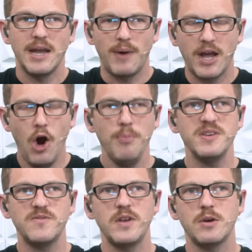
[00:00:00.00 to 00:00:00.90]
Now, I hope
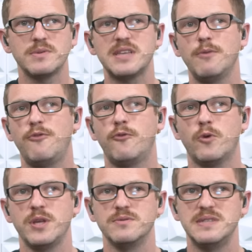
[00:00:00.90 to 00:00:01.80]
this video was helpful
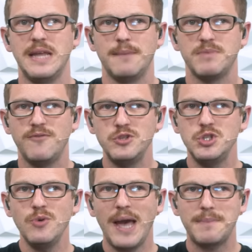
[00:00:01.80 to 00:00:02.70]
for you today. If you
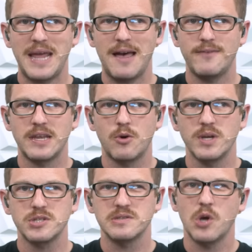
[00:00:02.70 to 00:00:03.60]
do happen to have any
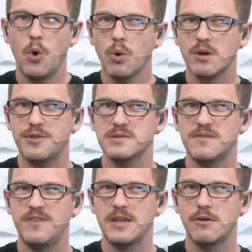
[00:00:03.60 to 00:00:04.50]
questions, or there's
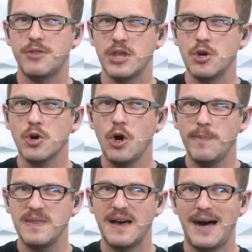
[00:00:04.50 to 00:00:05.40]
a video that you're
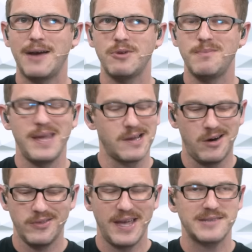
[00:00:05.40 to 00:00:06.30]
hoping that I would make
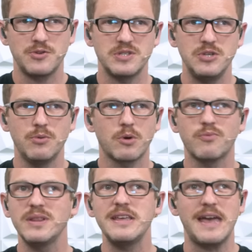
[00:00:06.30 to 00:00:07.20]
on the X thirty-two, or
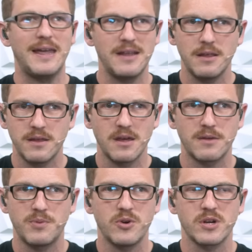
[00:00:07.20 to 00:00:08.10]
really any of the
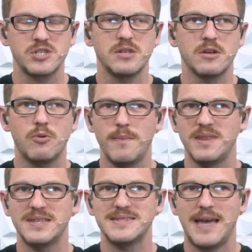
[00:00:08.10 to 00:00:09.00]
other production
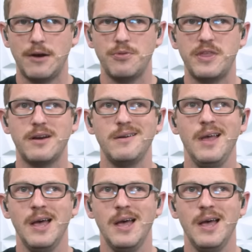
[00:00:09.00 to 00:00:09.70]
equipment that's out there,